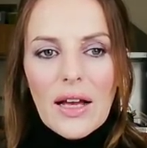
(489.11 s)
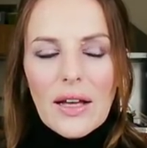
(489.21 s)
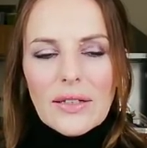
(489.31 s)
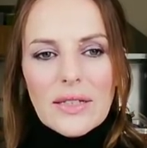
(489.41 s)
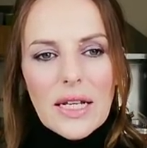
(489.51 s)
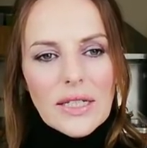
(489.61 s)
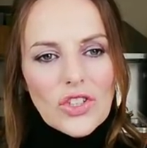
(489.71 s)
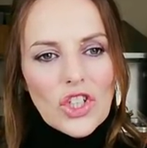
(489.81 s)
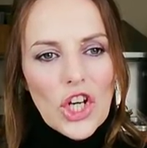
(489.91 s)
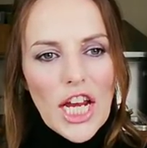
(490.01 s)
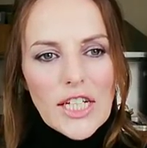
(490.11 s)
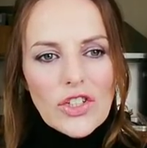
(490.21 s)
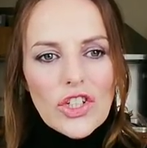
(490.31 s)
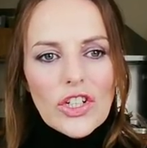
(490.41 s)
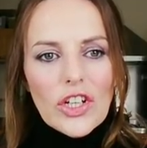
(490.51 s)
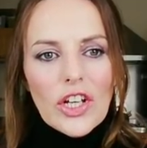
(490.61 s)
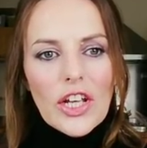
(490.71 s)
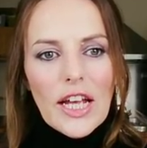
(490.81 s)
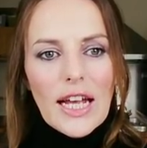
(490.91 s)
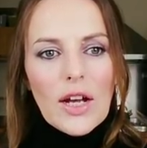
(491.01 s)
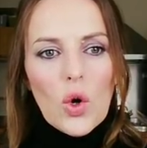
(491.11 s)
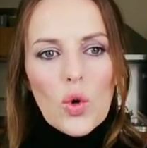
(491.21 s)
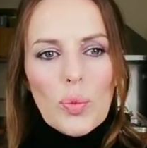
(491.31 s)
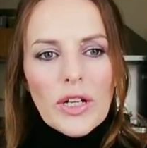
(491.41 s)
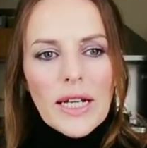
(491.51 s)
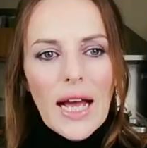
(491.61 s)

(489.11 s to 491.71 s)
It's like changing, opening